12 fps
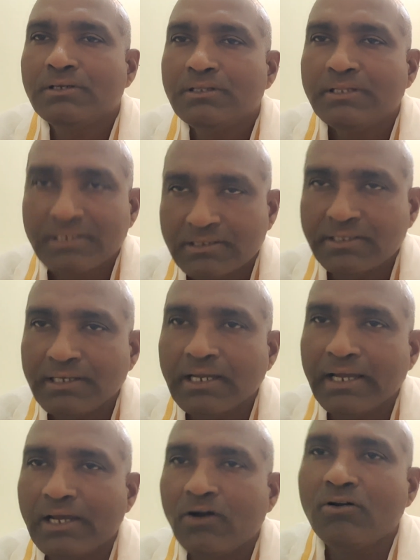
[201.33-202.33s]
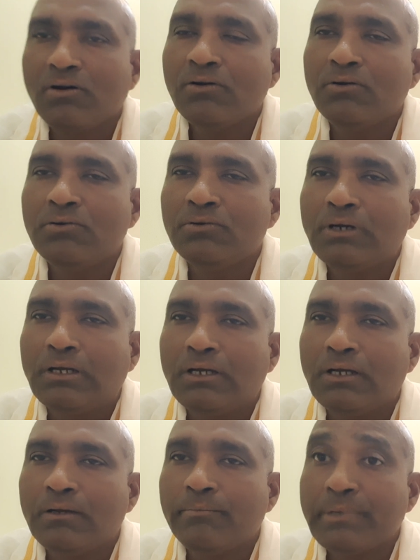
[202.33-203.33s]
This thing I
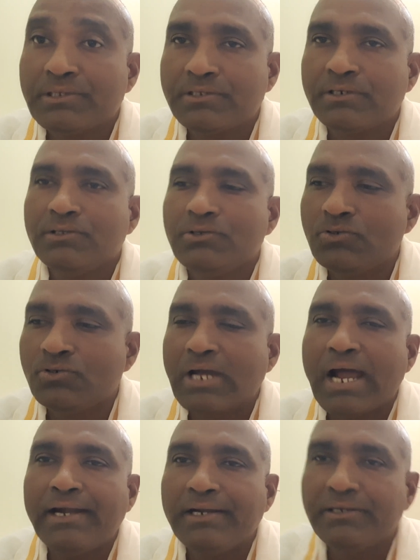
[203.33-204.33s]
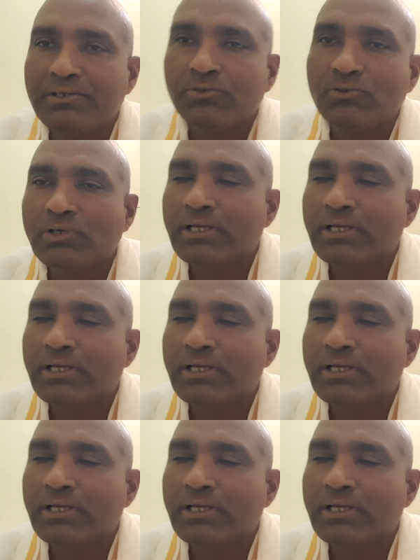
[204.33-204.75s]
have missed, you add it to.